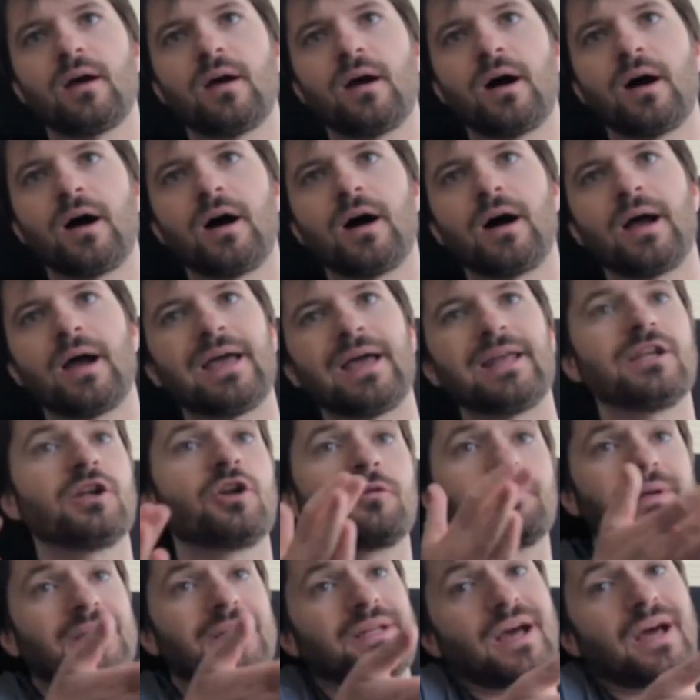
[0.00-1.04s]
and it'll
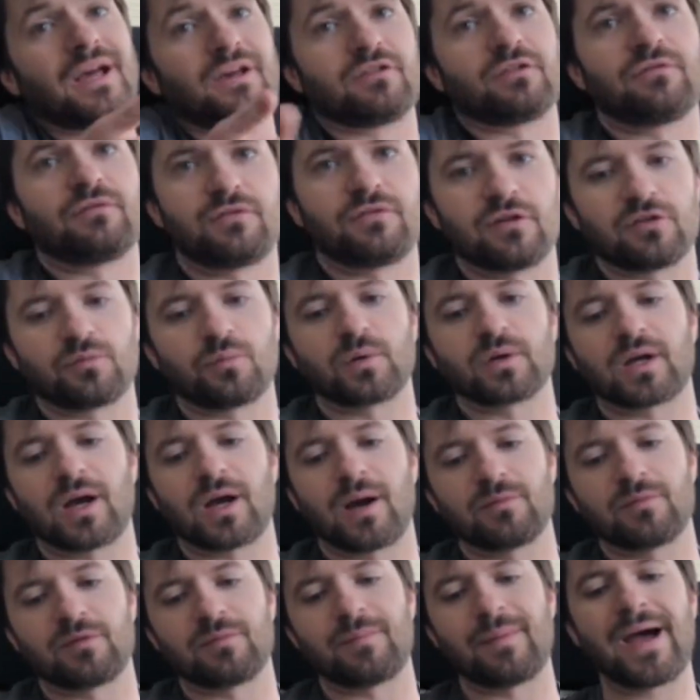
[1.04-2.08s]
be nice if this one
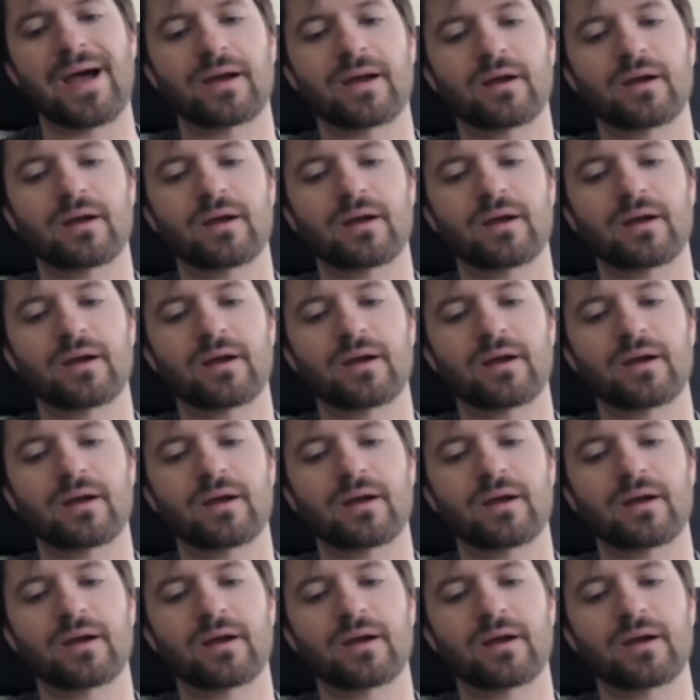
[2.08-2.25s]
comes back.